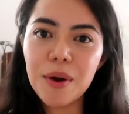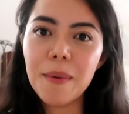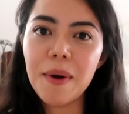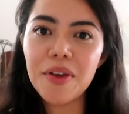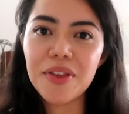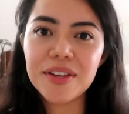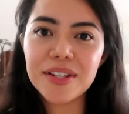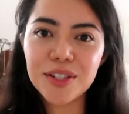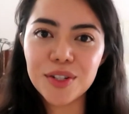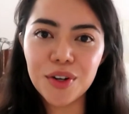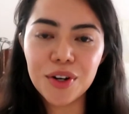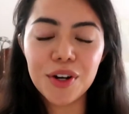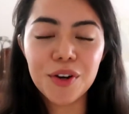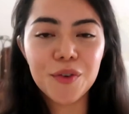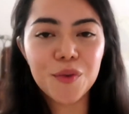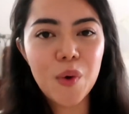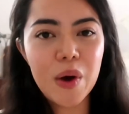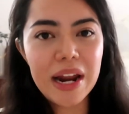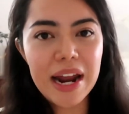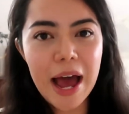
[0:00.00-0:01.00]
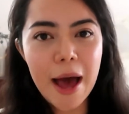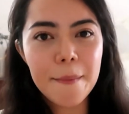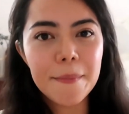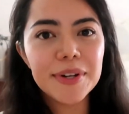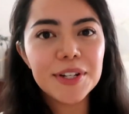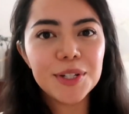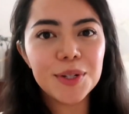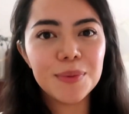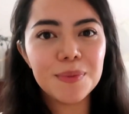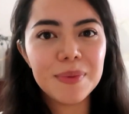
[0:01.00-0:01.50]
you about the story of what
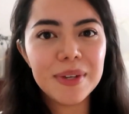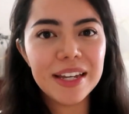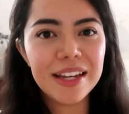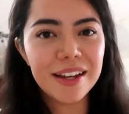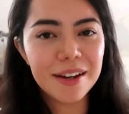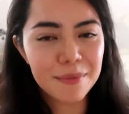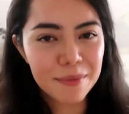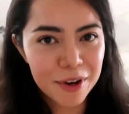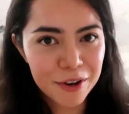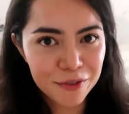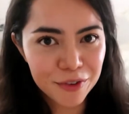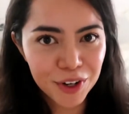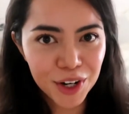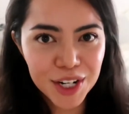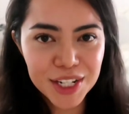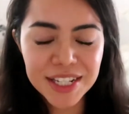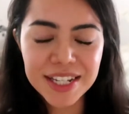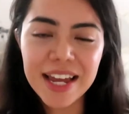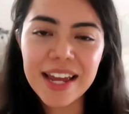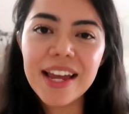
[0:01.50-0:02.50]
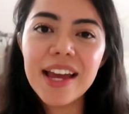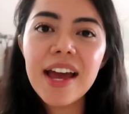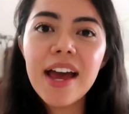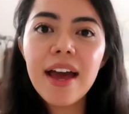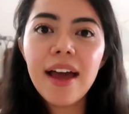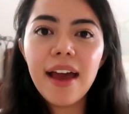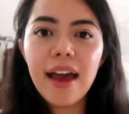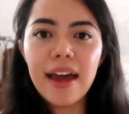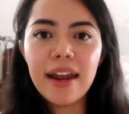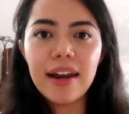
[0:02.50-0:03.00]
happened to me on my first day,
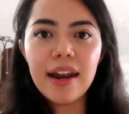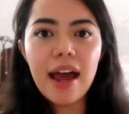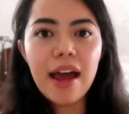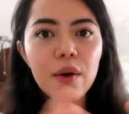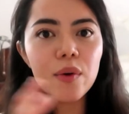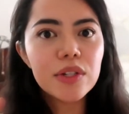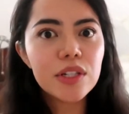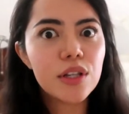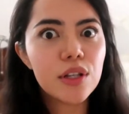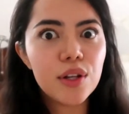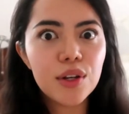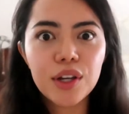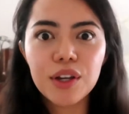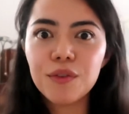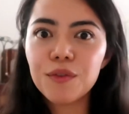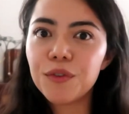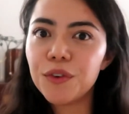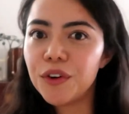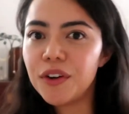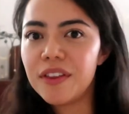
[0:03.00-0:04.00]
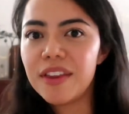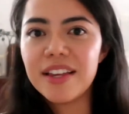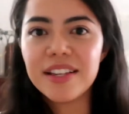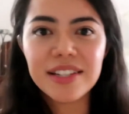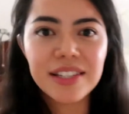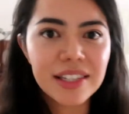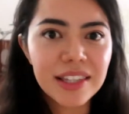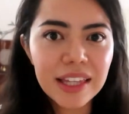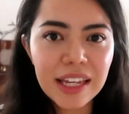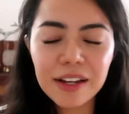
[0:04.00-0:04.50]
and I was looking for this
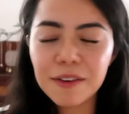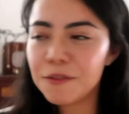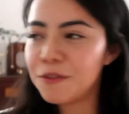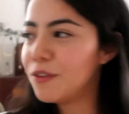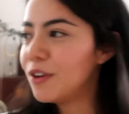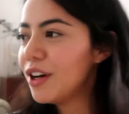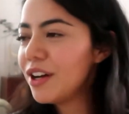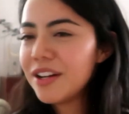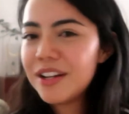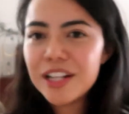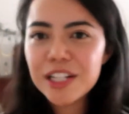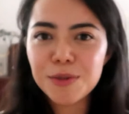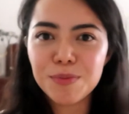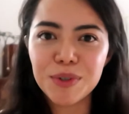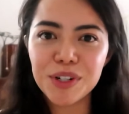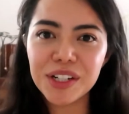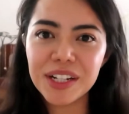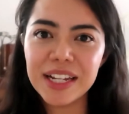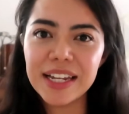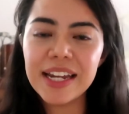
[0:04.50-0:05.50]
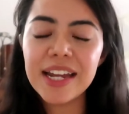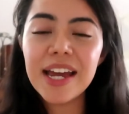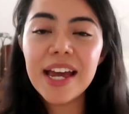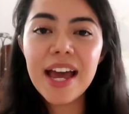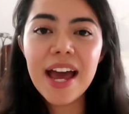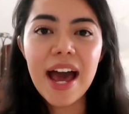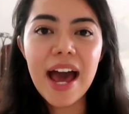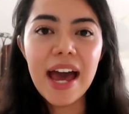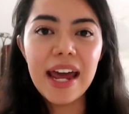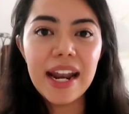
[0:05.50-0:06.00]
thing very desperately
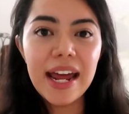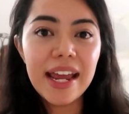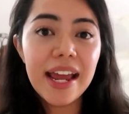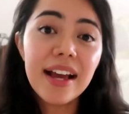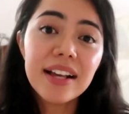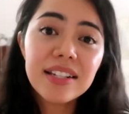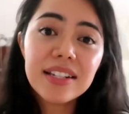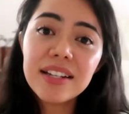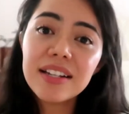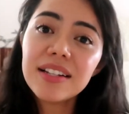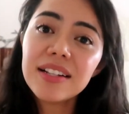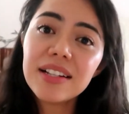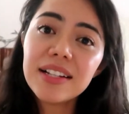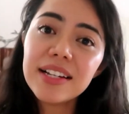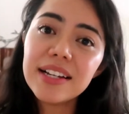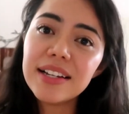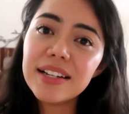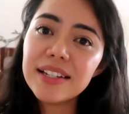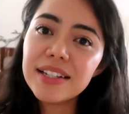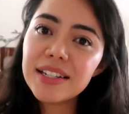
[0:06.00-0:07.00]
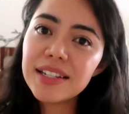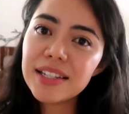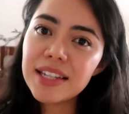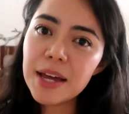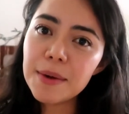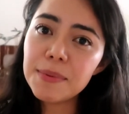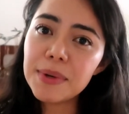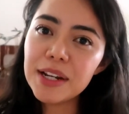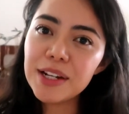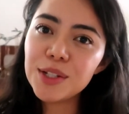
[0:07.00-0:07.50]
and I accidentally
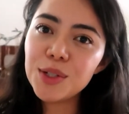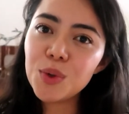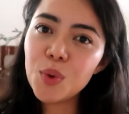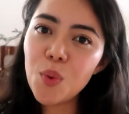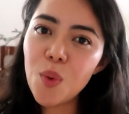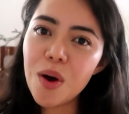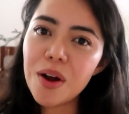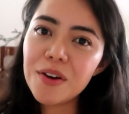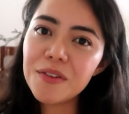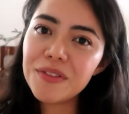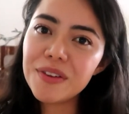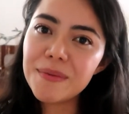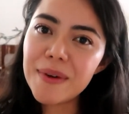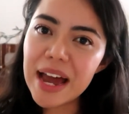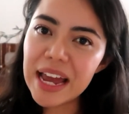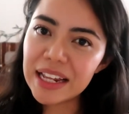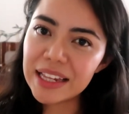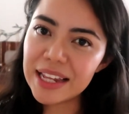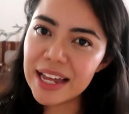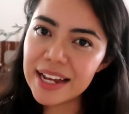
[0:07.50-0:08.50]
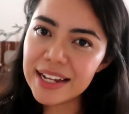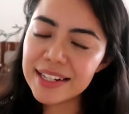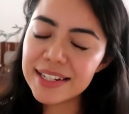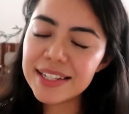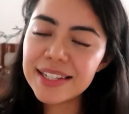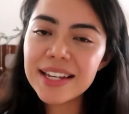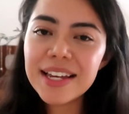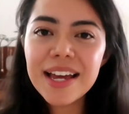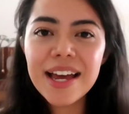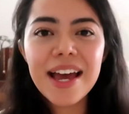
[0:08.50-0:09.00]
stepped into one of the bike
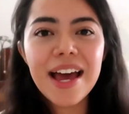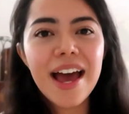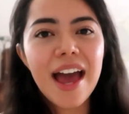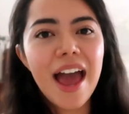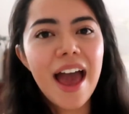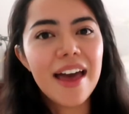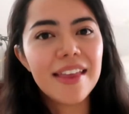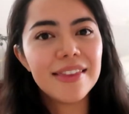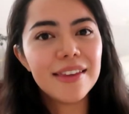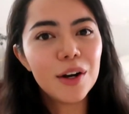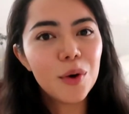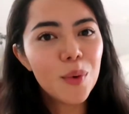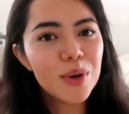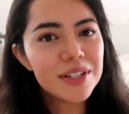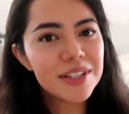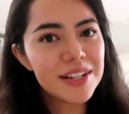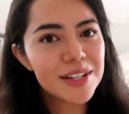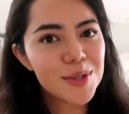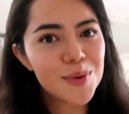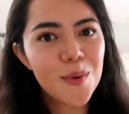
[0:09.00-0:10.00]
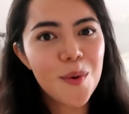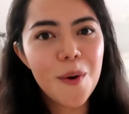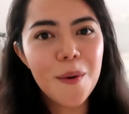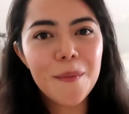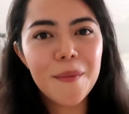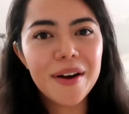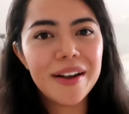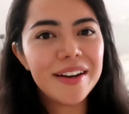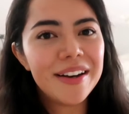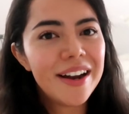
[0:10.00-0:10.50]
lanes. And there was this
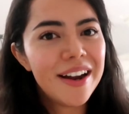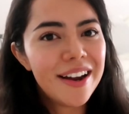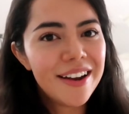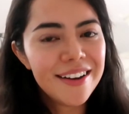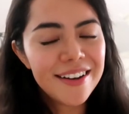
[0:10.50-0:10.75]
woman